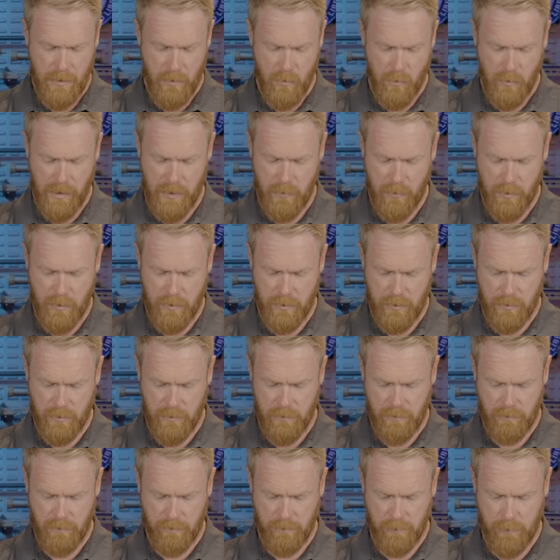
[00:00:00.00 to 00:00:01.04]
We
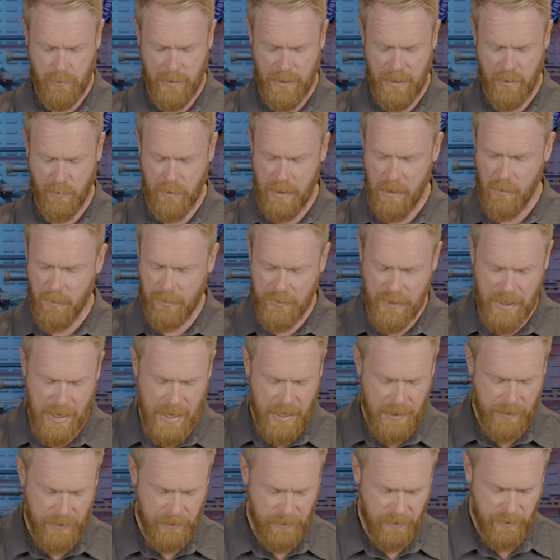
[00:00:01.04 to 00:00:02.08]
will play around with
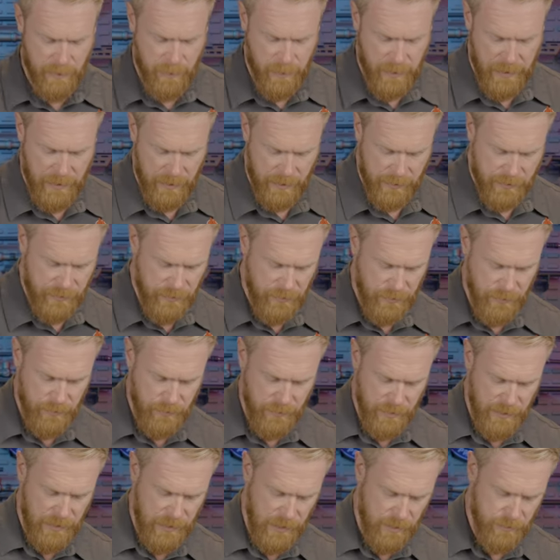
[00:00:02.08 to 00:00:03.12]
that and compare it
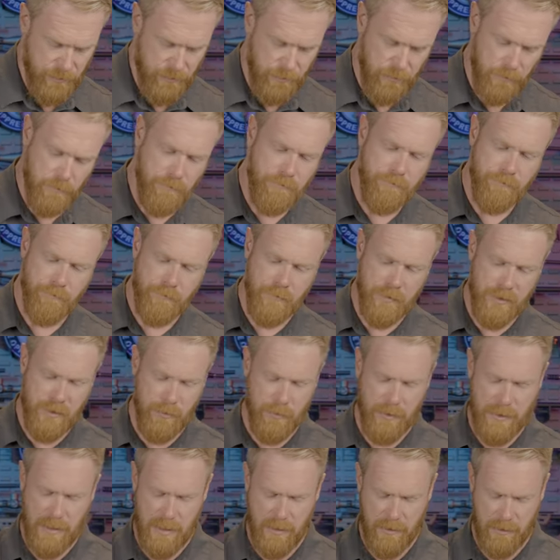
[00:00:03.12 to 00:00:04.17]
to the Kestrel,
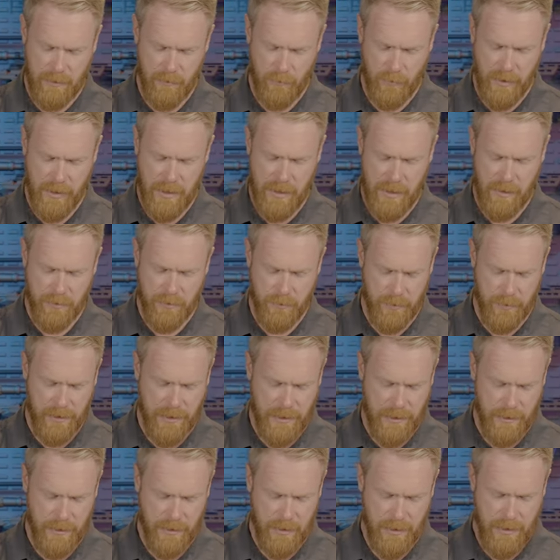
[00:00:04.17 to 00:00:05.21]
see what kind of readouts we
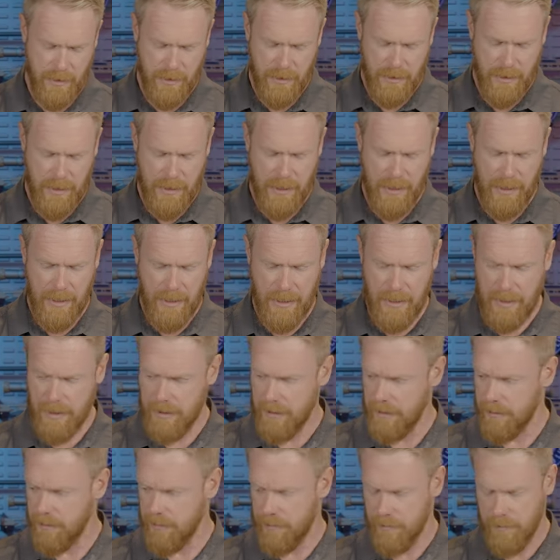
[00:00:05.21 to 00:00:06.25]
get,
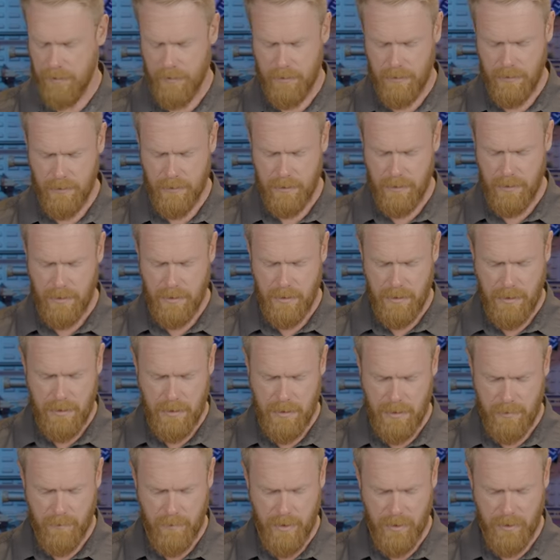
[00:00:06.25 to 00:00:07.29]
and
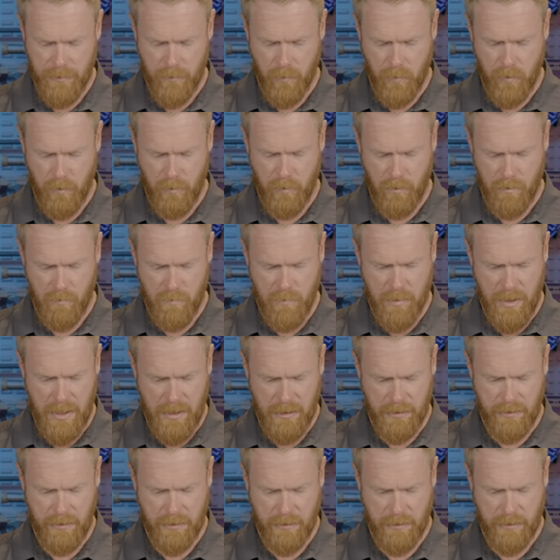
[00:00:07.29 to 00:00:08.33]
a much more
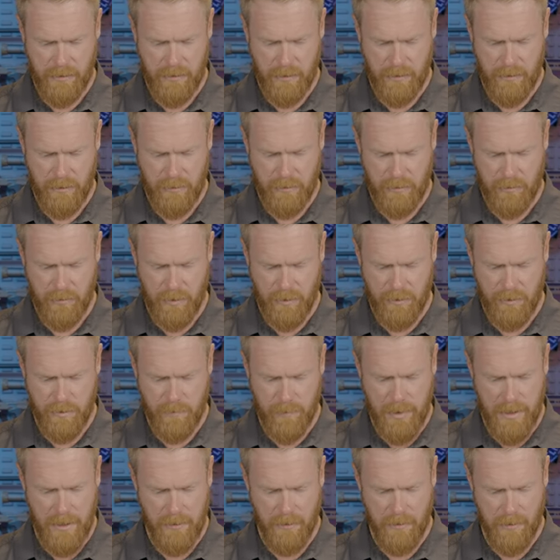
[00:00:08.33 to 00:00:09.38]
robust instruction
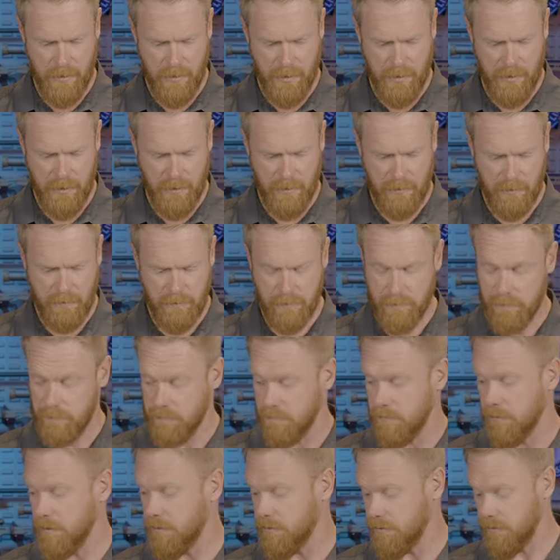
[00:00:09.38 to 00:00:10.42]
manual on here,
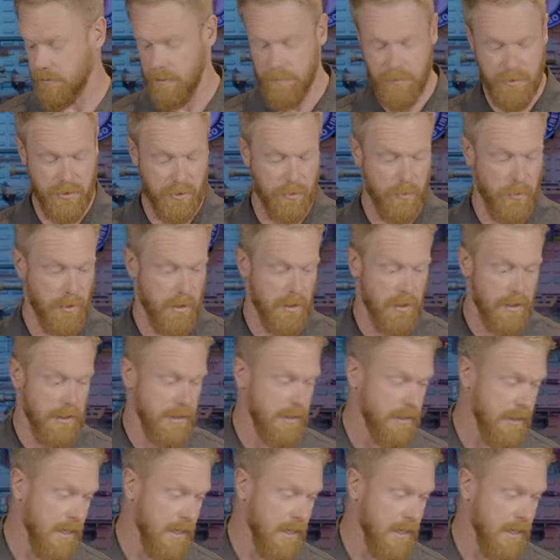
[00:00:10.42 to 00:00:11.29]
which I'm sure we're gonna need